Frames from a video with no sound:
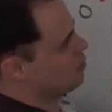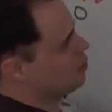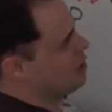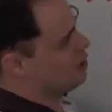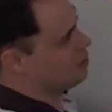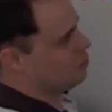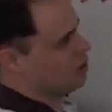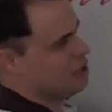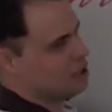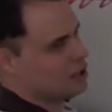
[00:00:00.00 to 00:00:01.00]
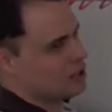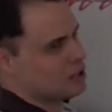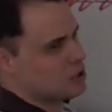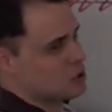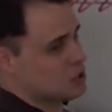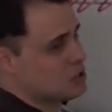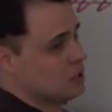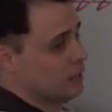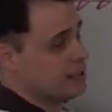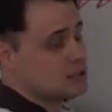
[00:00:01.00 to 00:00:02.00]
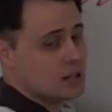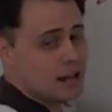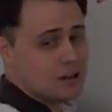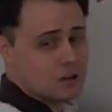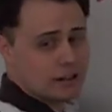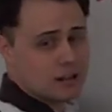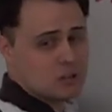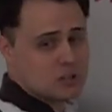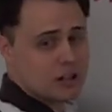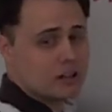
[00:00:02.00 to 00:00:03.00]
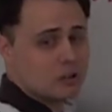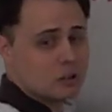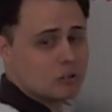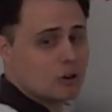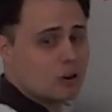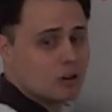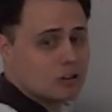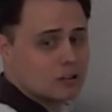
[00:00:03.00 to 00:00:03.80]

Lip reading: Go back right here. Is this an inside or an outside interval?